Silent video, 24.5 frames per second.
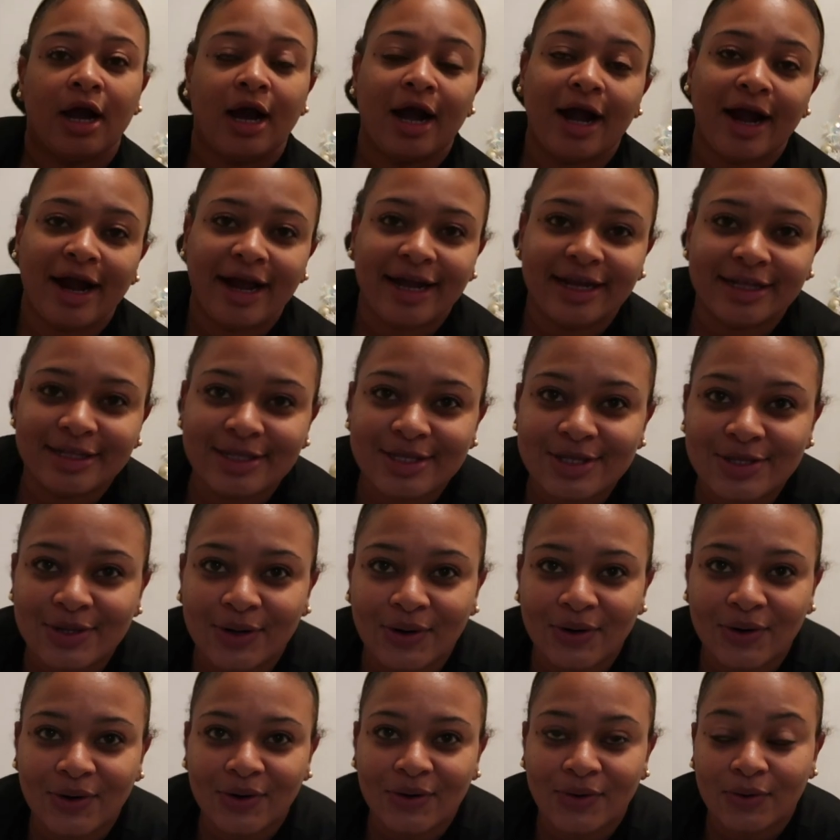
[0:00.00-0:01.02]
Alright,
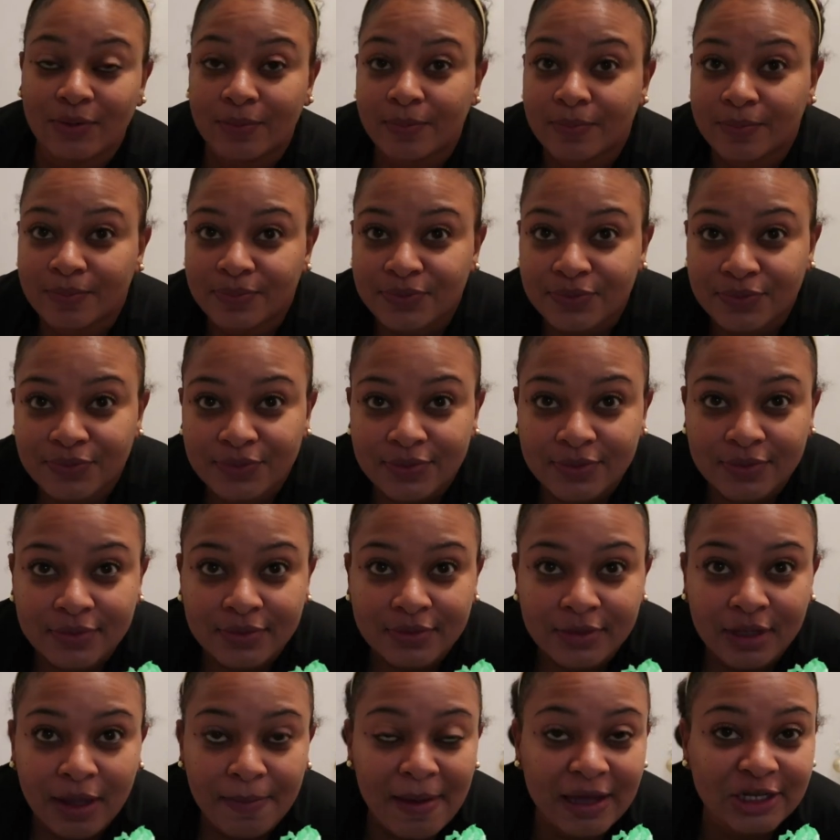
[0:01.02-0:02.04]
so
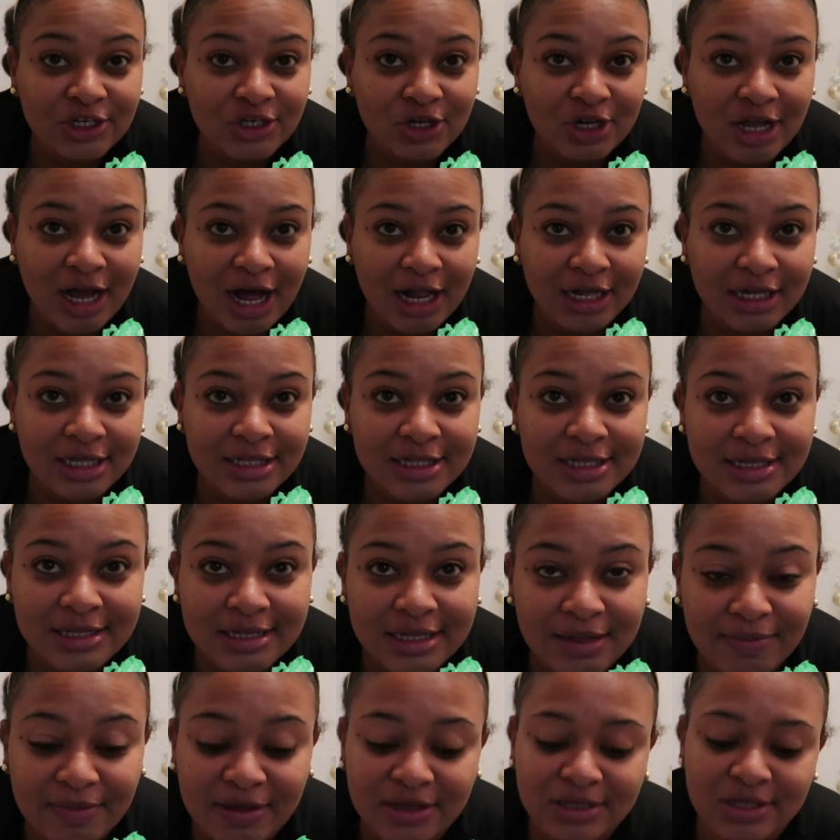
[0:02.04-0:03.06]
make sure y'all can
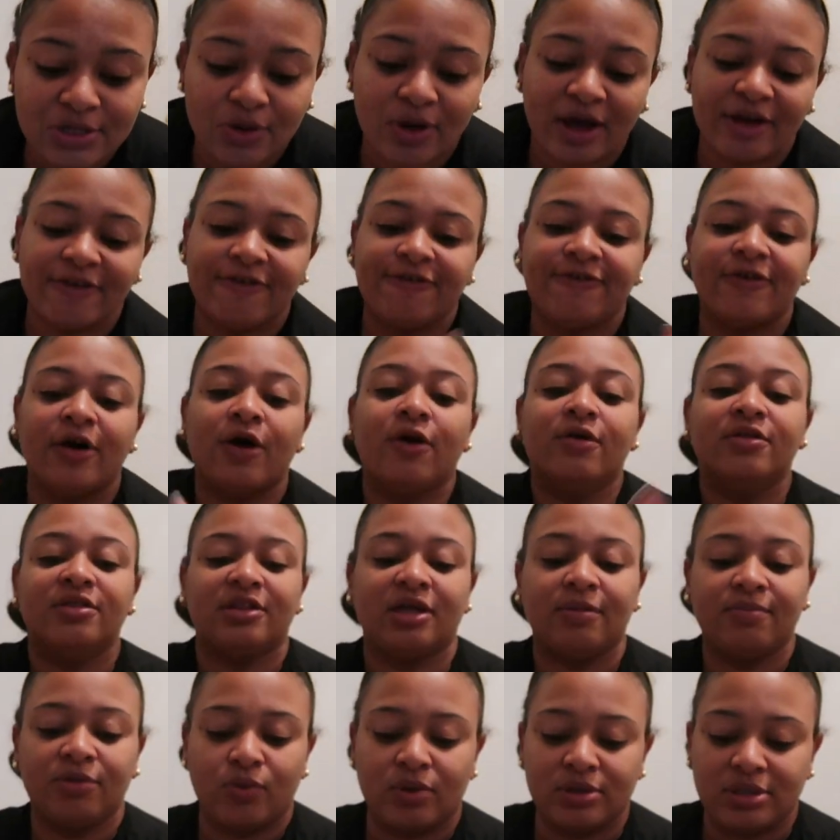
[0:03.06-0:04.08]
see me. So I found
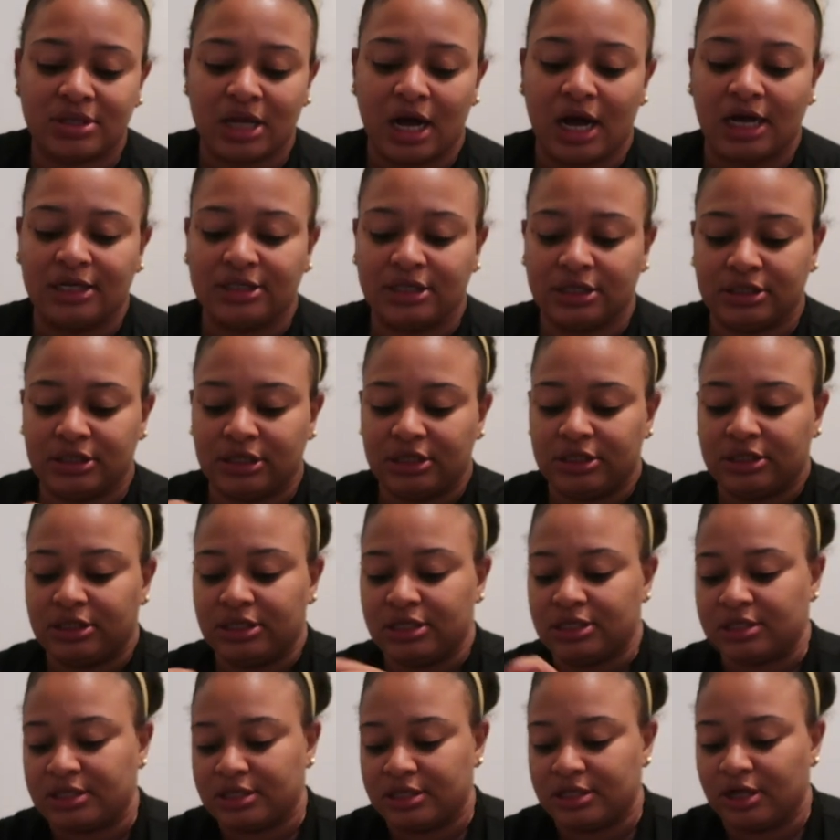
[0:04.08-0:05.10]
them. It was underneath
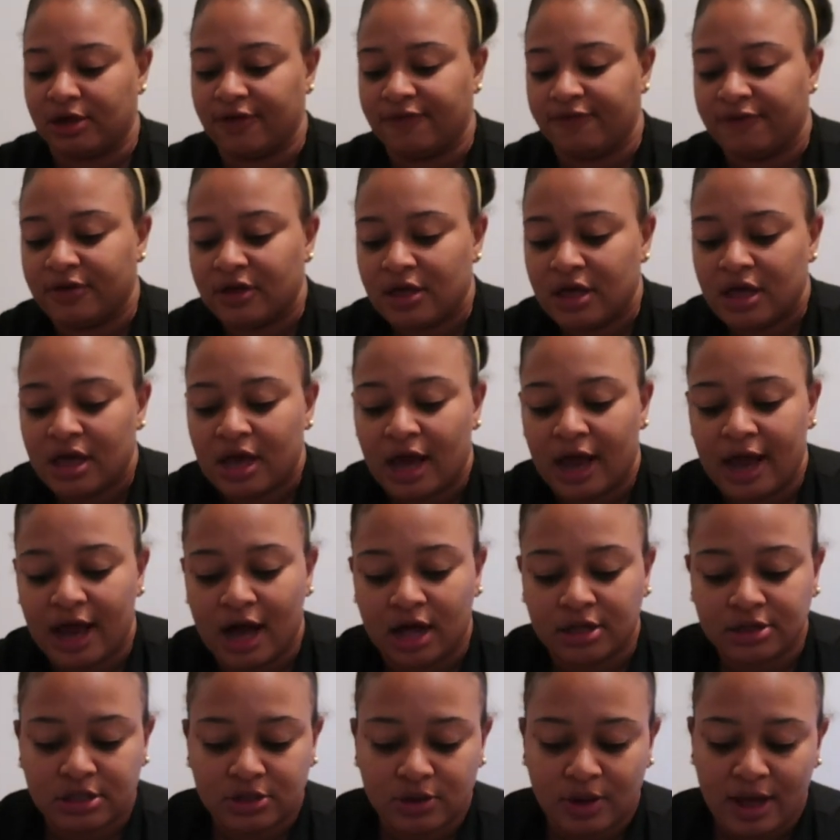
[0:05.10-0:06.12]
these stuff. I
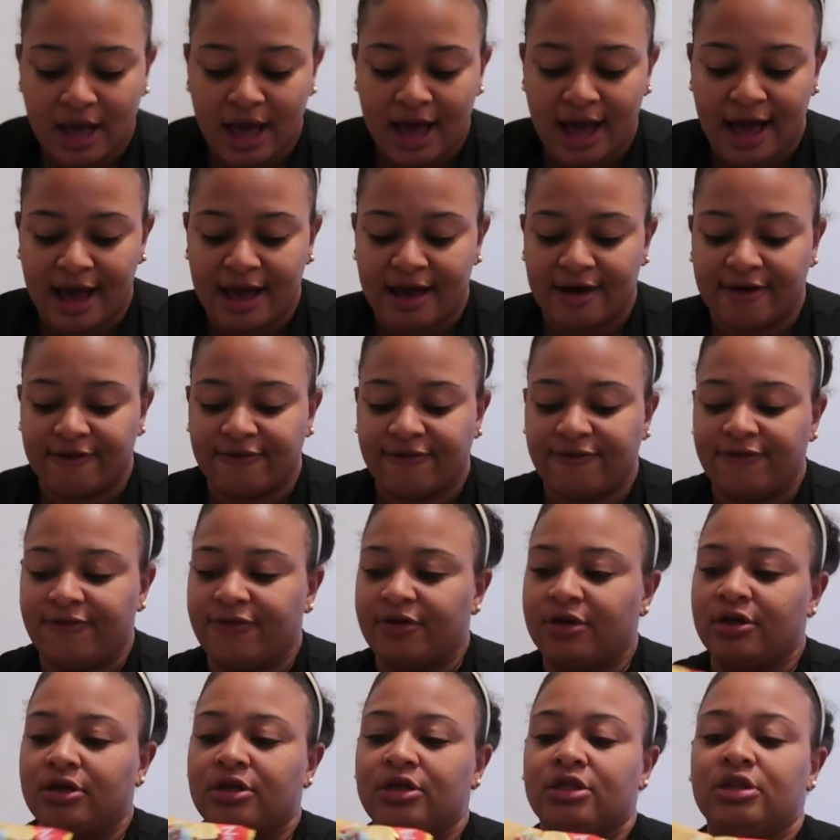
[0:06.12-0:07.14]
also have
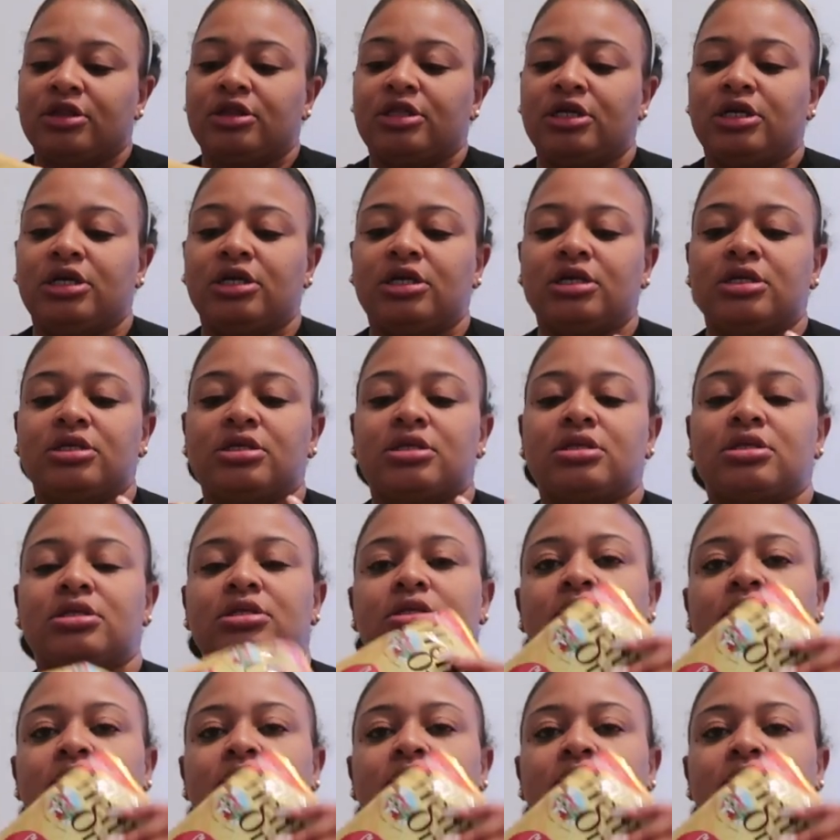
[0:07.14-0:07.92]
these